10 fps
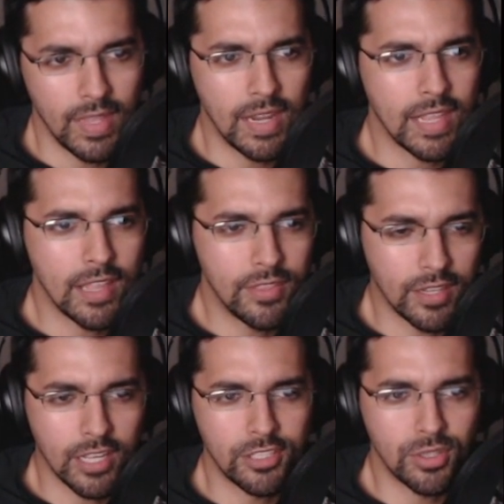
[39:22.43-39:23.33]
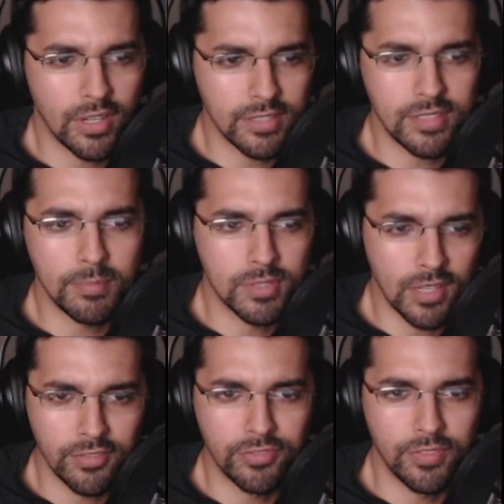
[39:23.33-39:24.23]
And again, the Katsuragi's theme
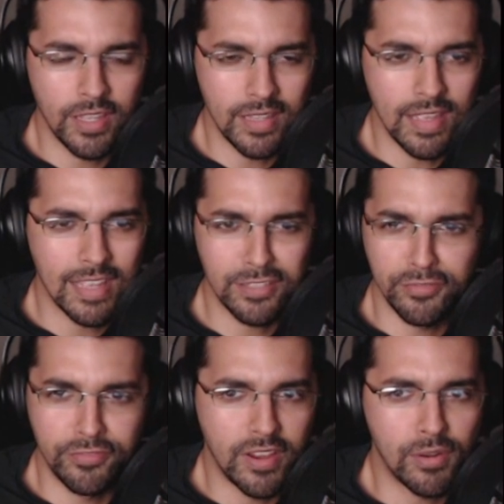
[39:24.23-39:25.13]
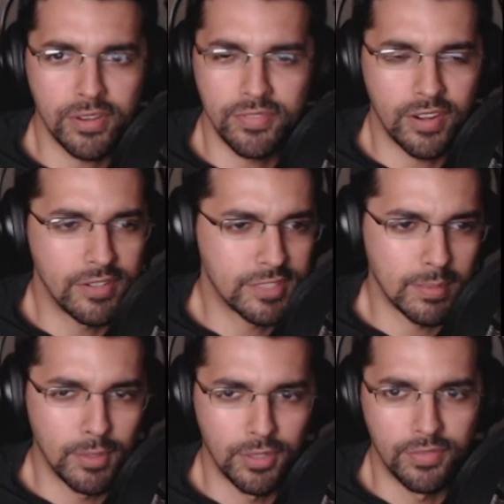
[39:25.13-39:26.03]
song, it has a very, very
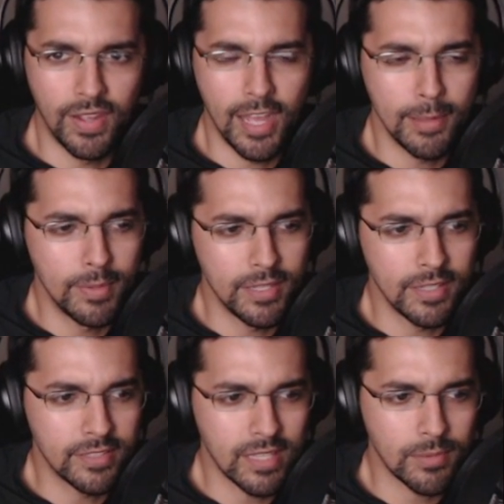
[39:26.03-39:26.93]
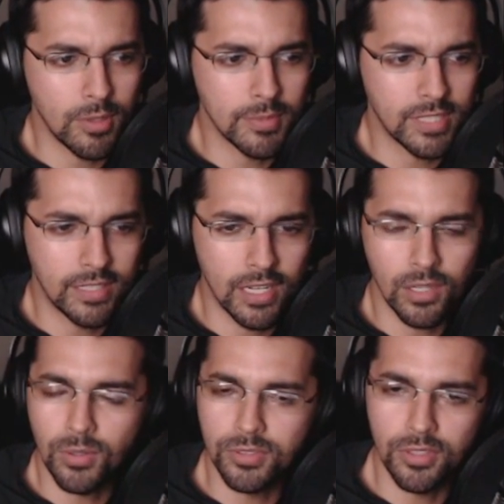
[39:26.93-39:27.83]
similar vibe. It sounds almost
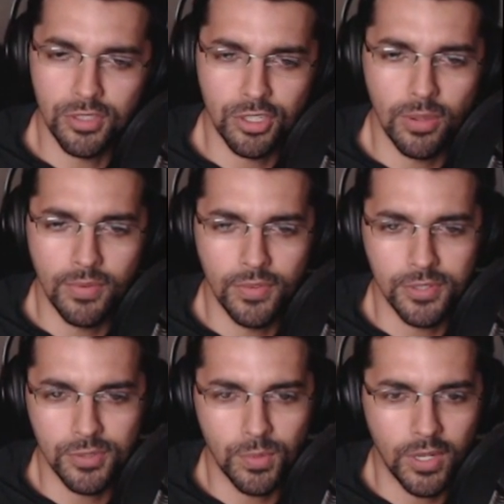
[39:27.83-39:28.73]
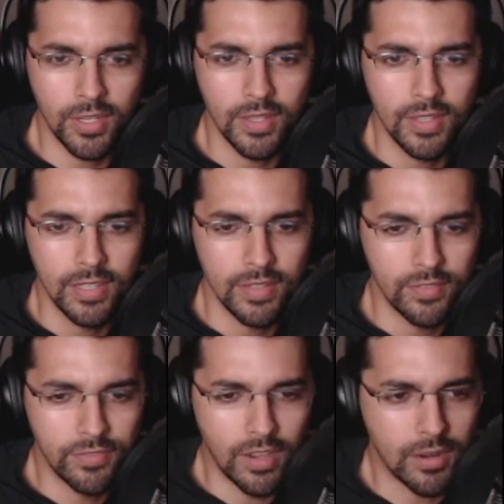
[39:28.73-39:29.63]
identical to the Shinovi Versus one.
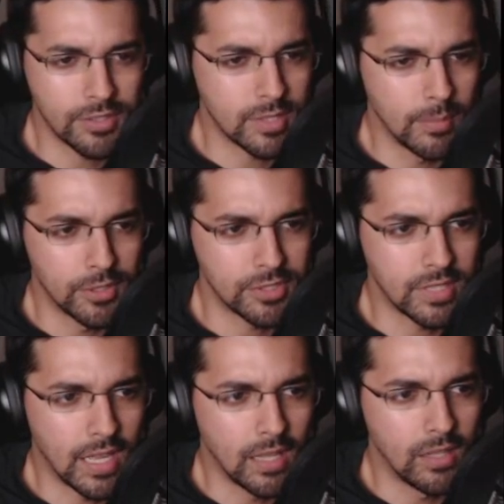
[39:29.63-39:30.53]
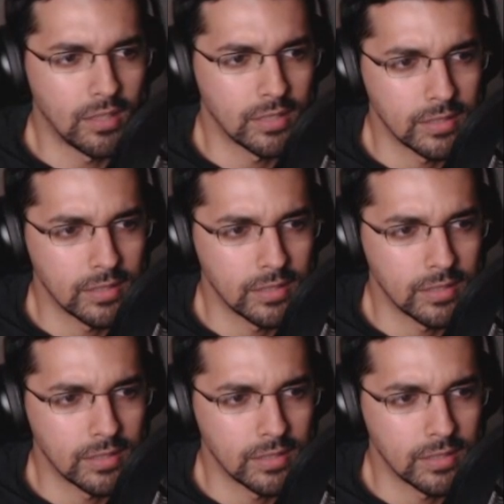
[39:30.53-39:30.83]
Very similar style.